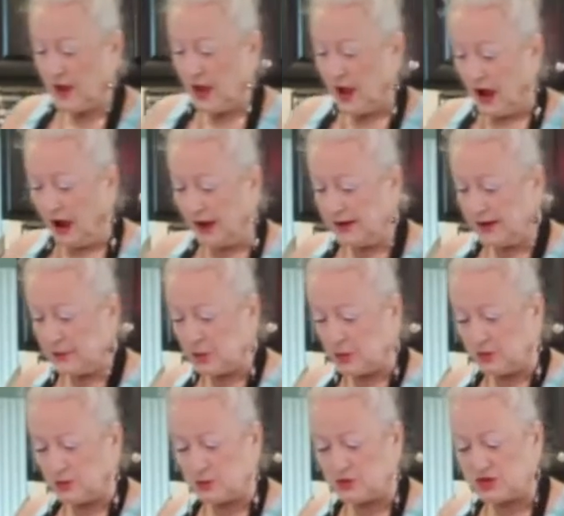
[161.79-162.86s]
I am
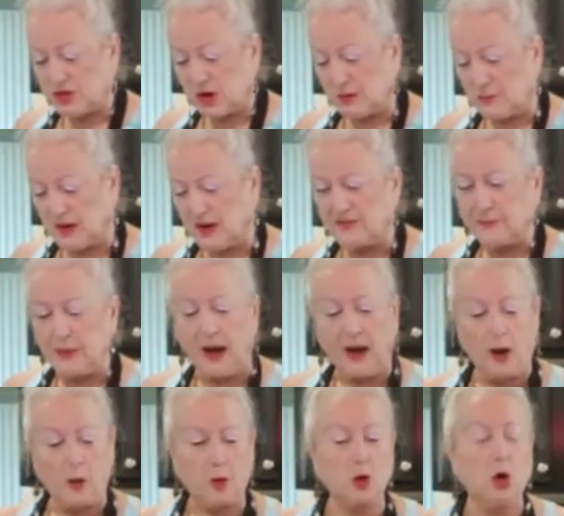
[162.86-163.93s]
going to start my
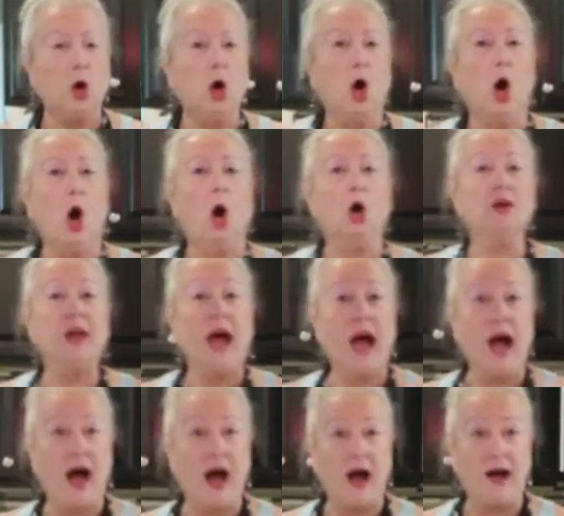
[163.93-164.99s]
power on
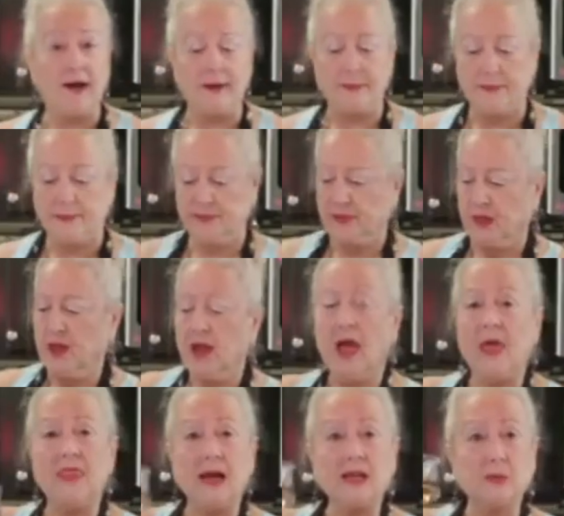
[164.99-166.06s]
high.
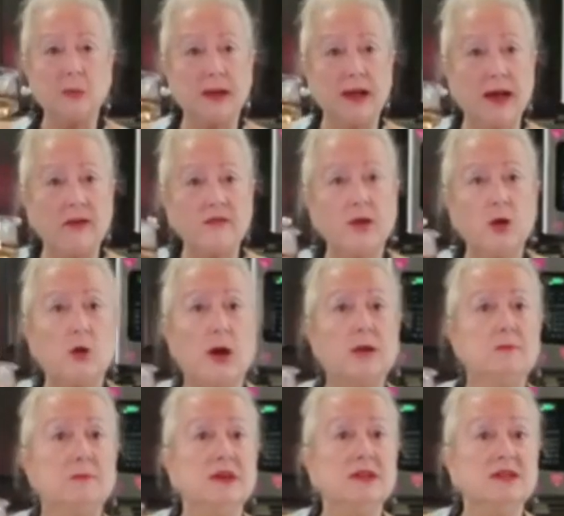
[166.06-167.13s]
And that's what I have here. I
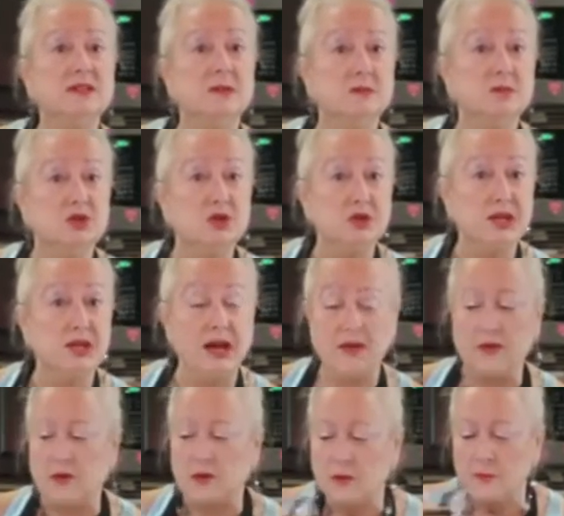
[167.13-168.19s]
mixed them
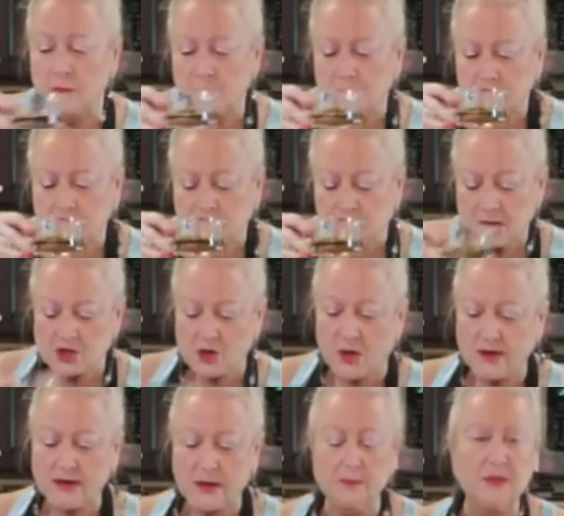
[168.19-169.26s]
together so I
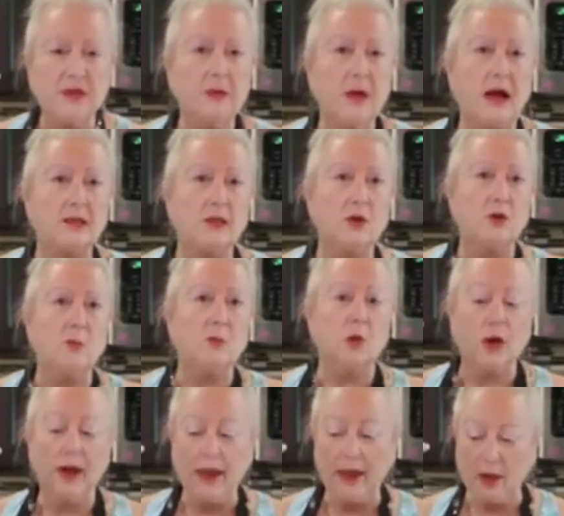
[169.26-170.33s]
can be a little more
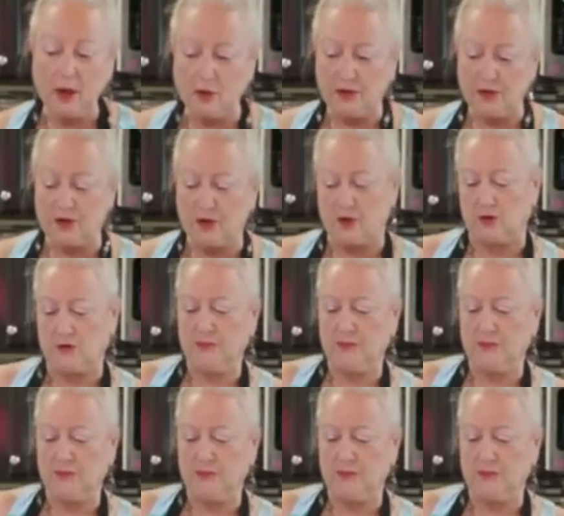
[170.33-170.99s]
healthier.